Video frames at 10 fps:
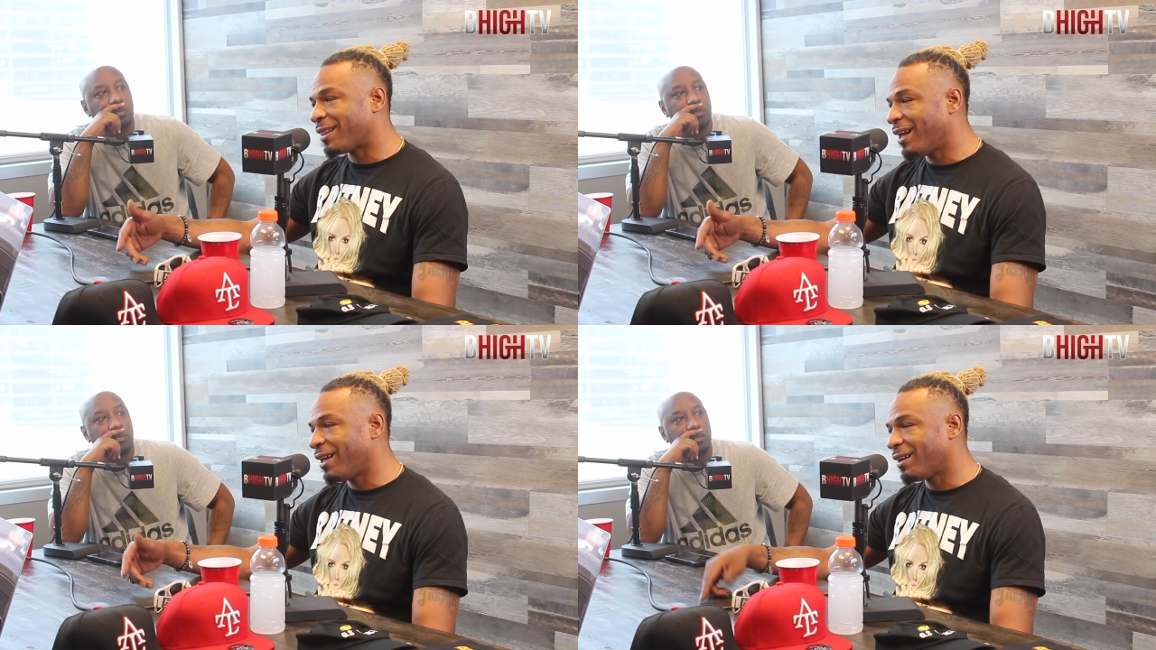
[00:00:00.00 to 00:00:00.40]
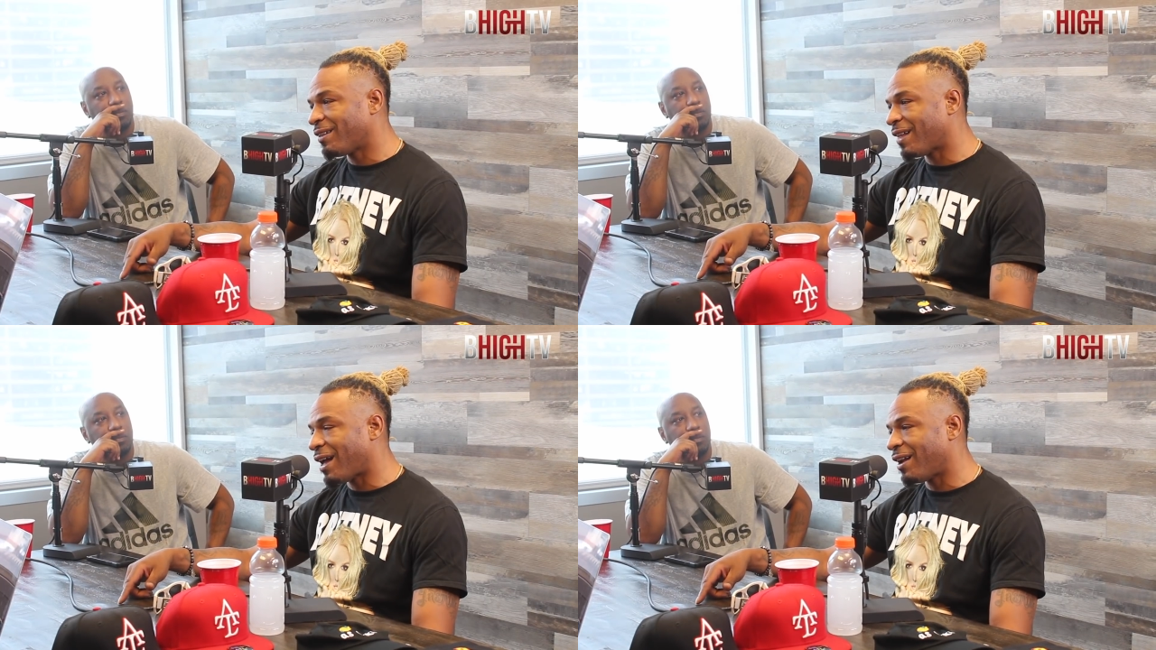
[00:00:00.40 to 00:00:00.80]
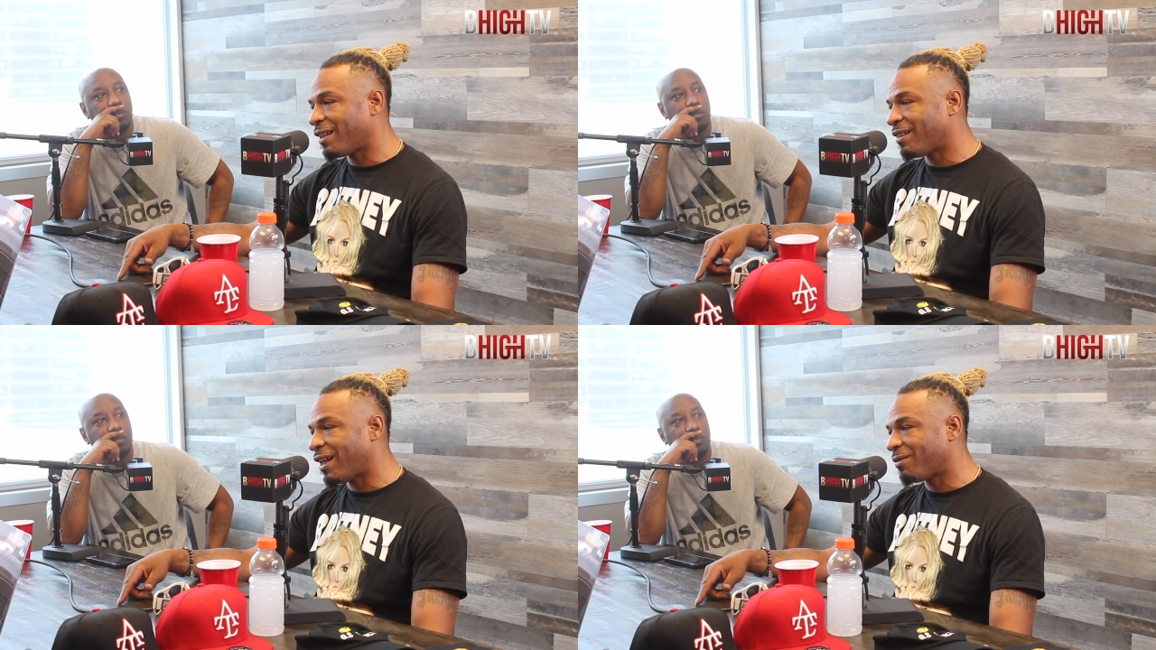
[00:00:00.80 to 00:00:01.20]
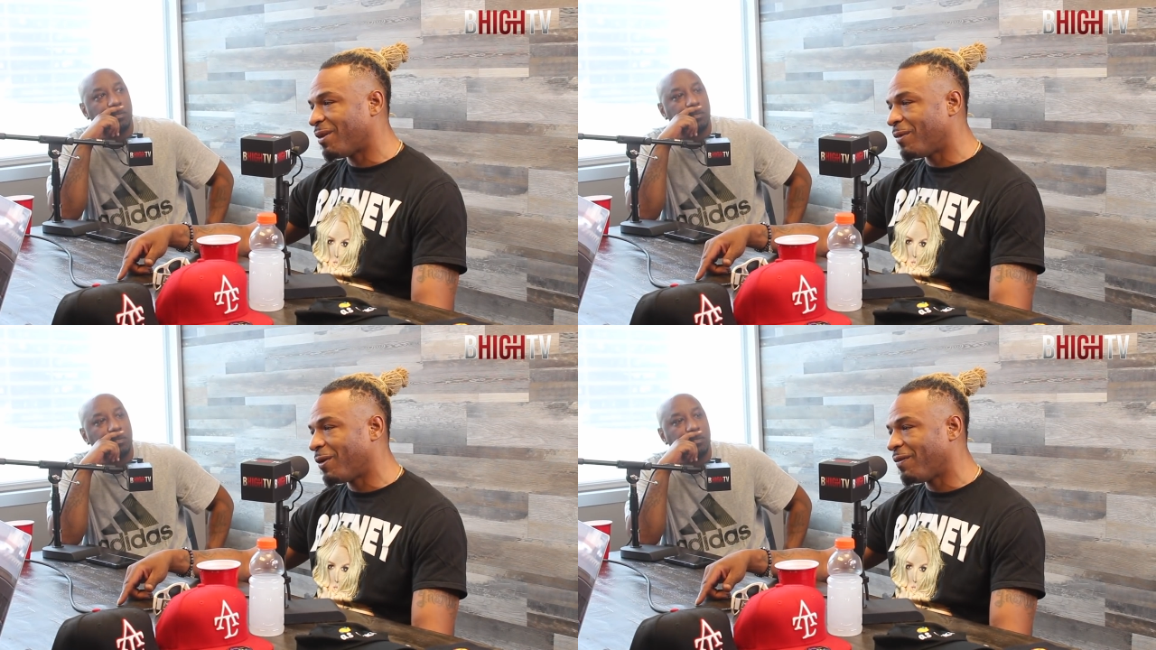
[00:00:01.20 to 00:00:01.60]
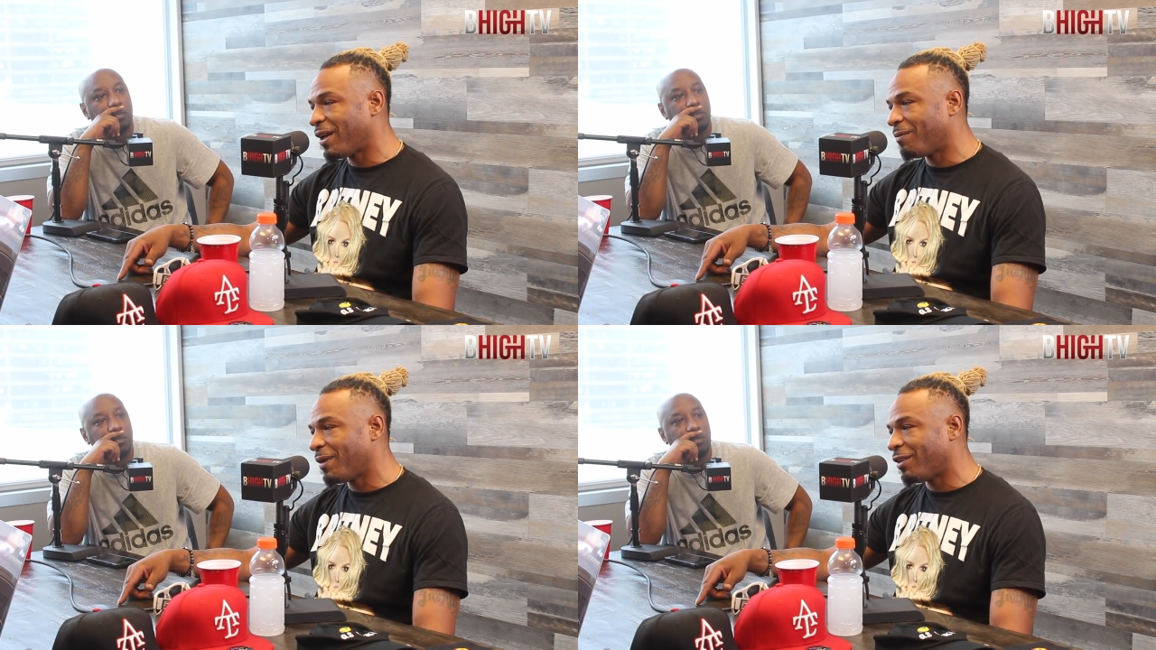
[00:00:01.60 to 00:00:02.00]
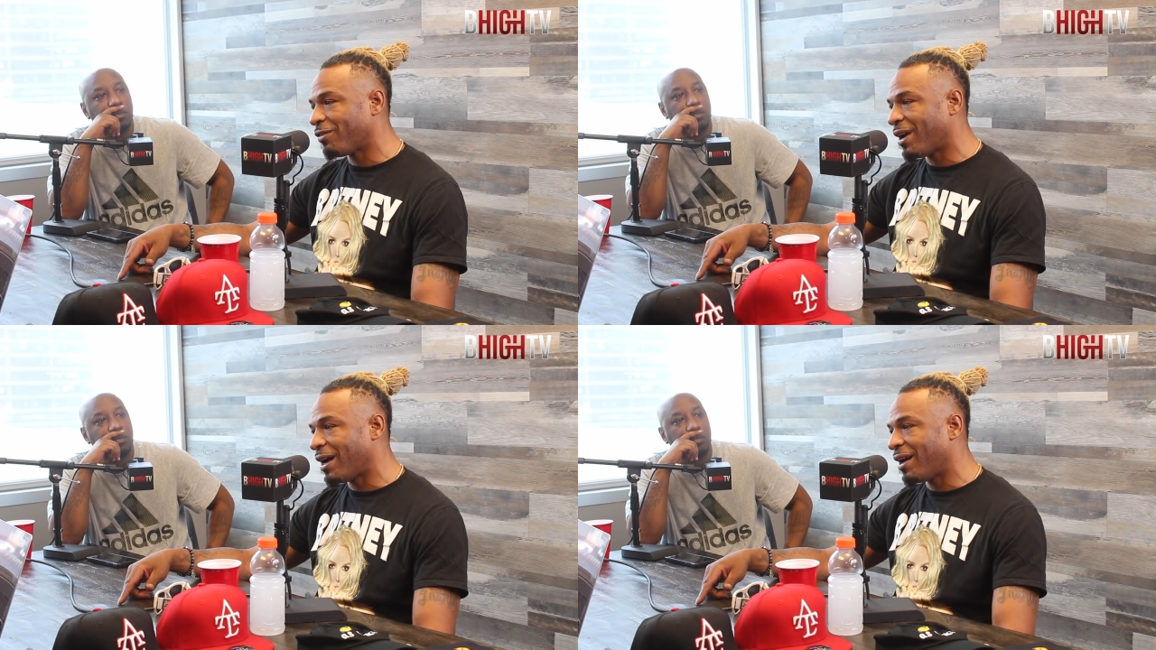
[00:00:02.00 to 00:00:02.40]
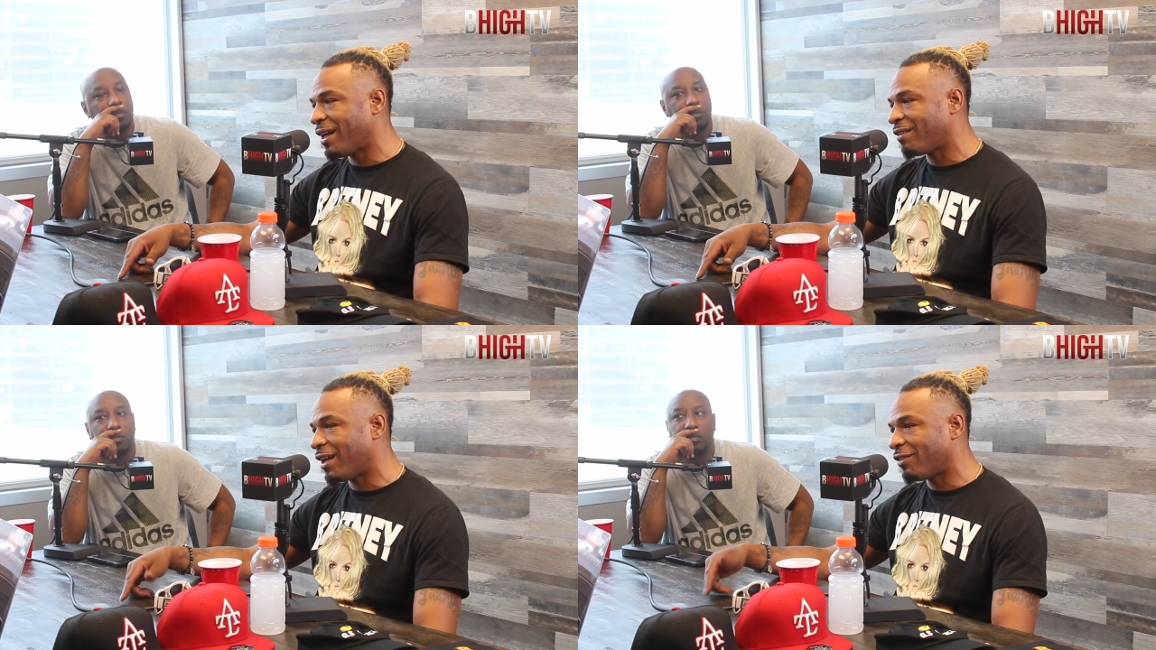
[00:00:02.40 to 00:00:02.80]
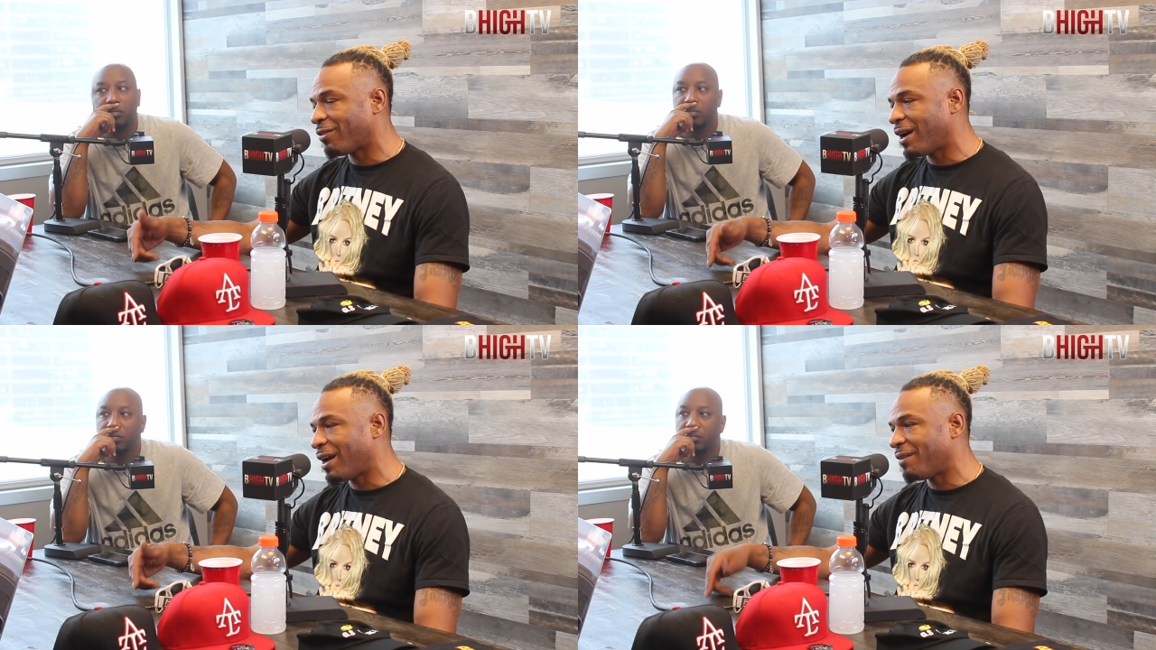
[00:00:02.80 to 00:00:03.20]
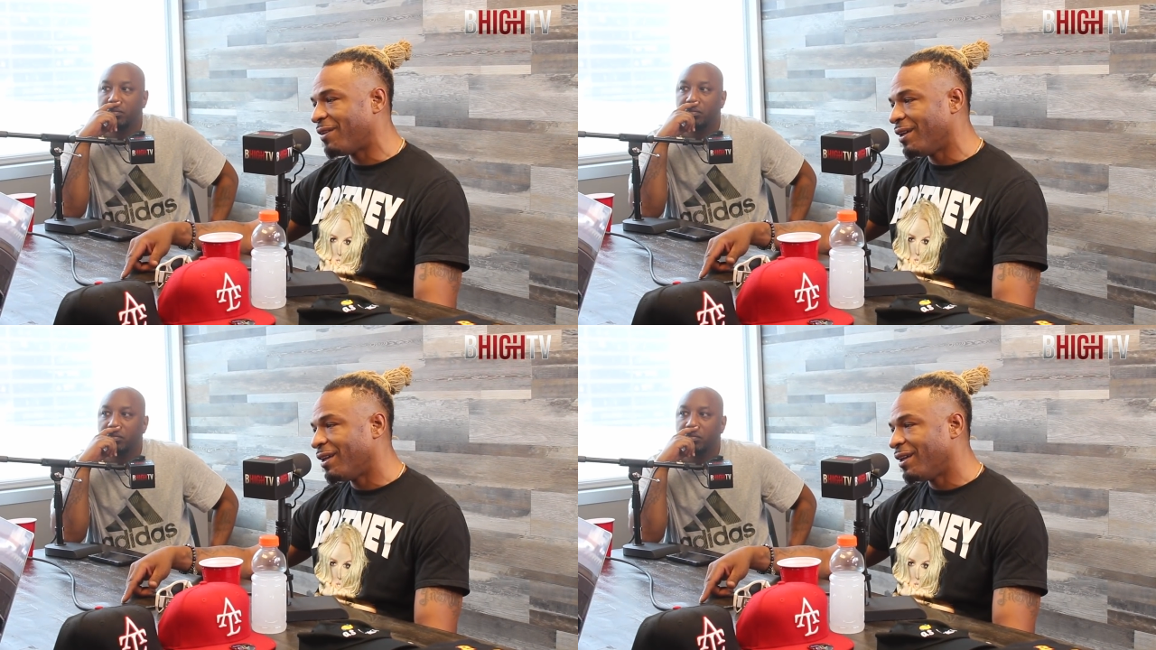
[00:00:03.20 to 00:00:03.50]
Speaker 1: think. It's how, that's that's what motivates me and drive. That's that drive.